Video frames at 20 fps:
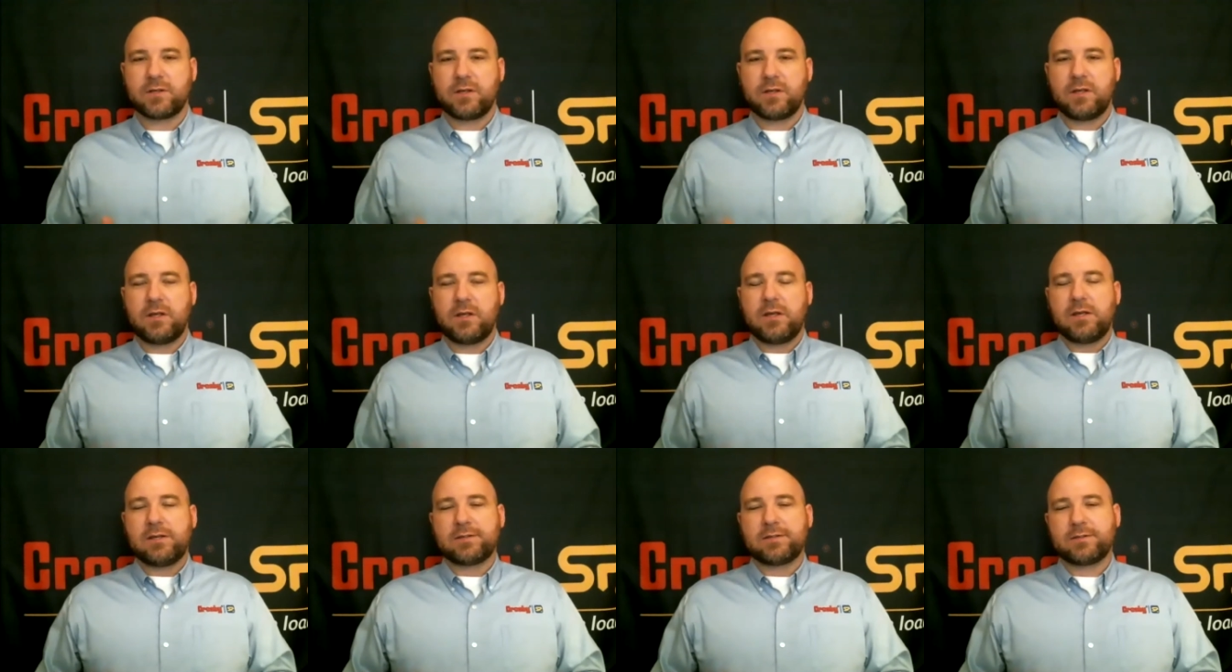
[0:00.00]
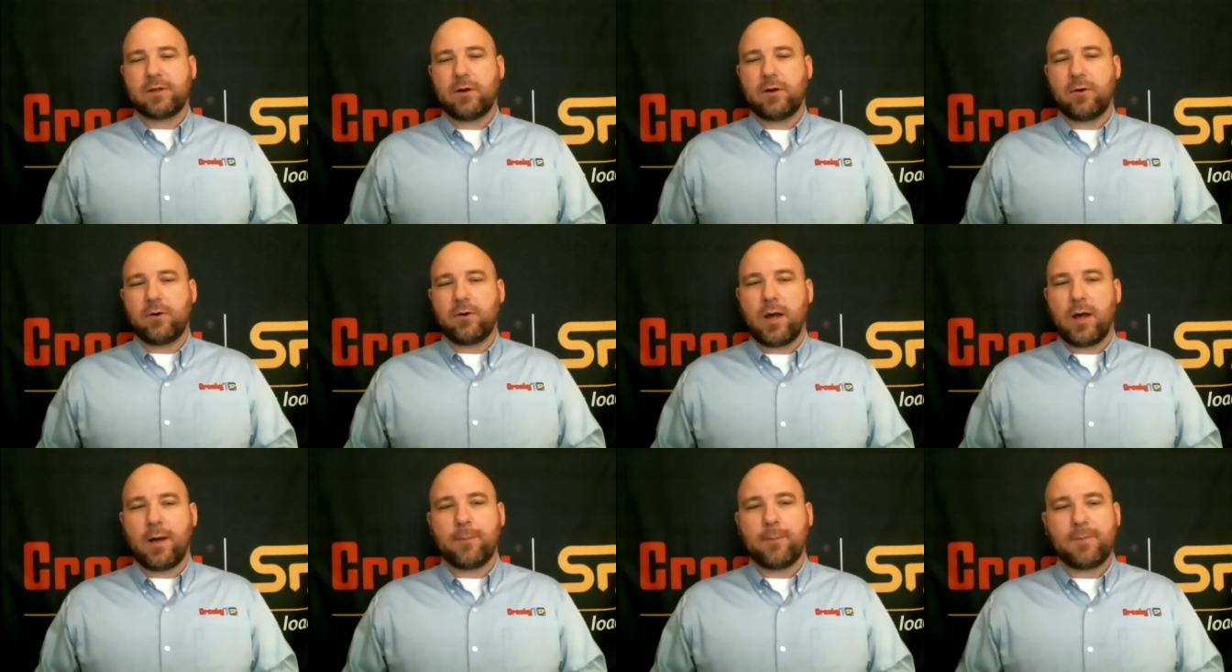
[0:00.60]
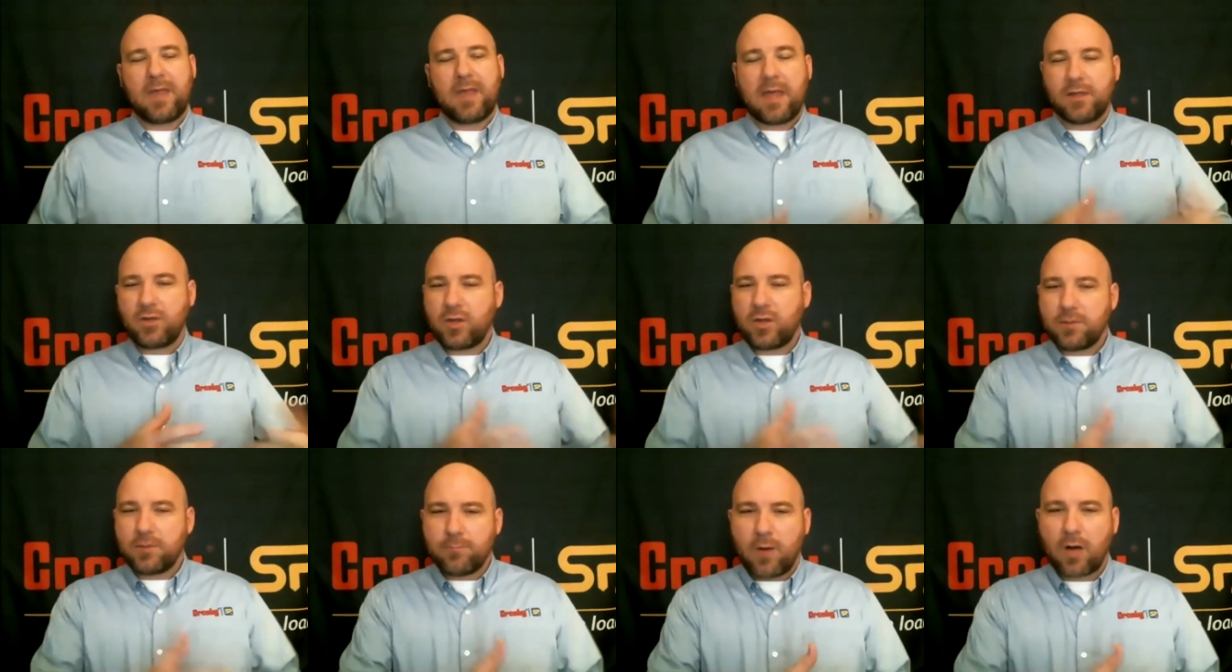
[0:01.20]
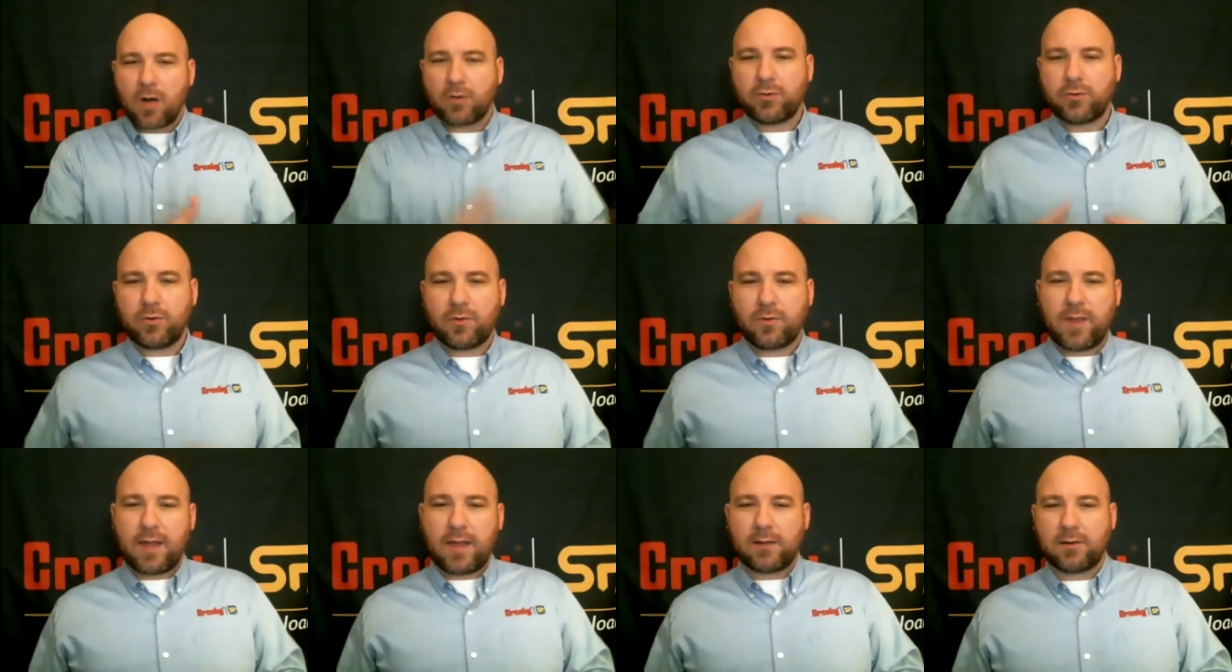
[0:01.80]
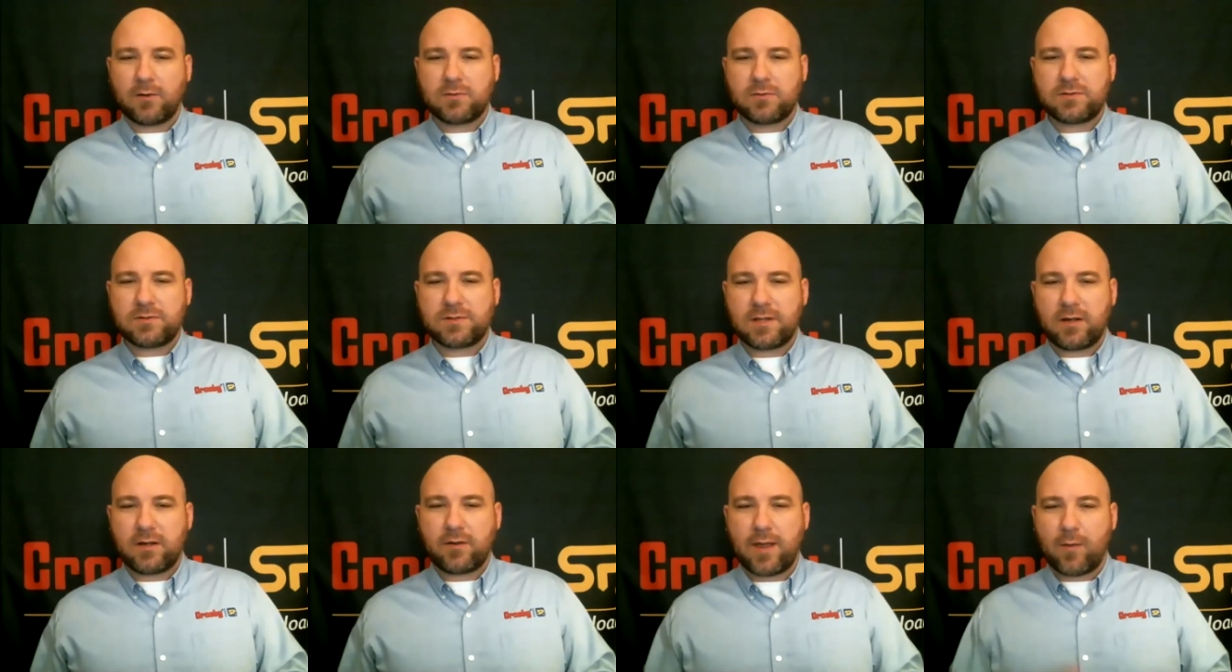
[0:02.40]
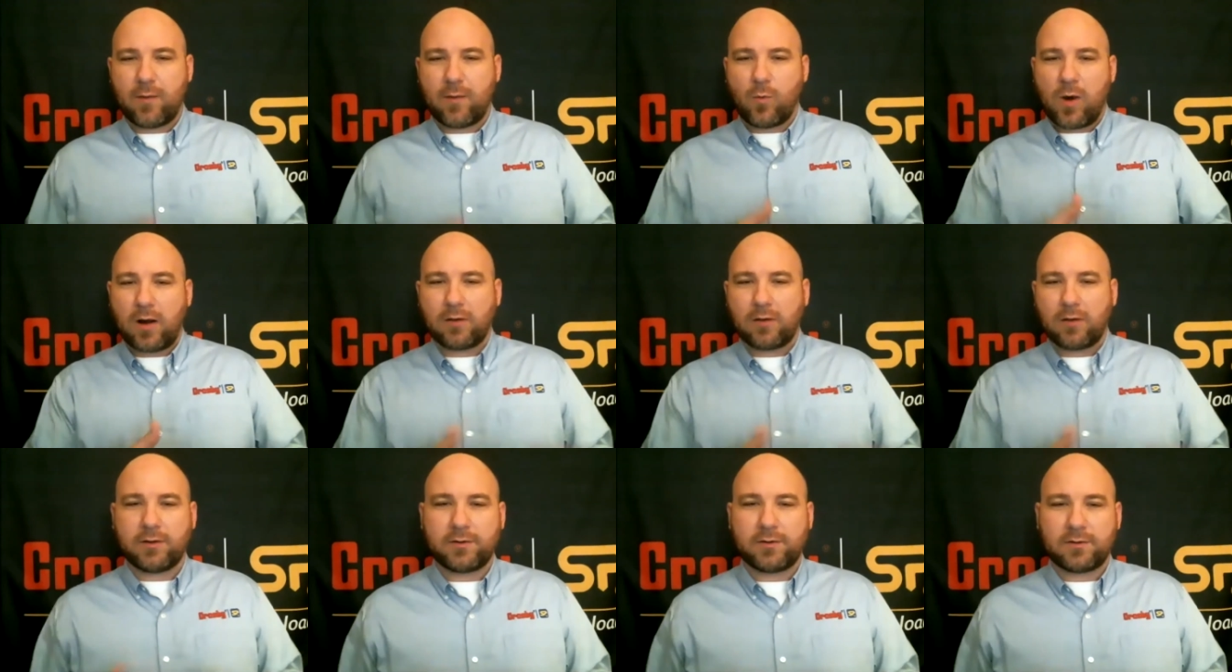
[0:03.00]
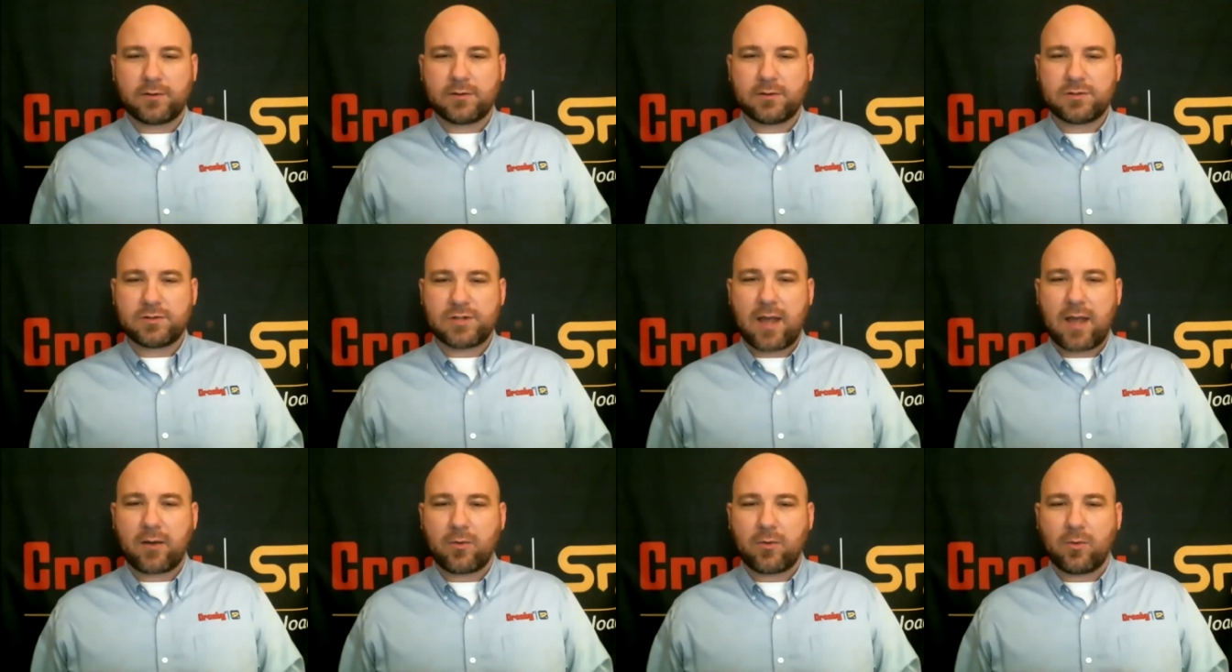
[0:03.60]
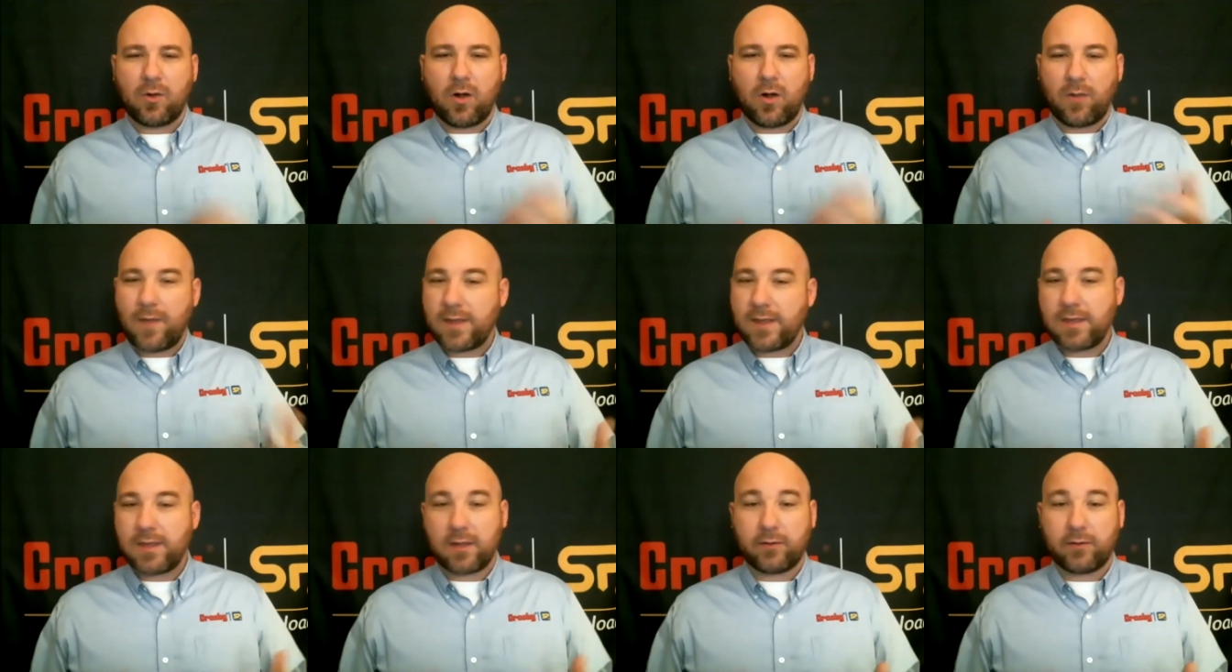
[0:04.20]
Hmm. So, um, yeah, you can monitor that load cell, that wireless shackle on that yellow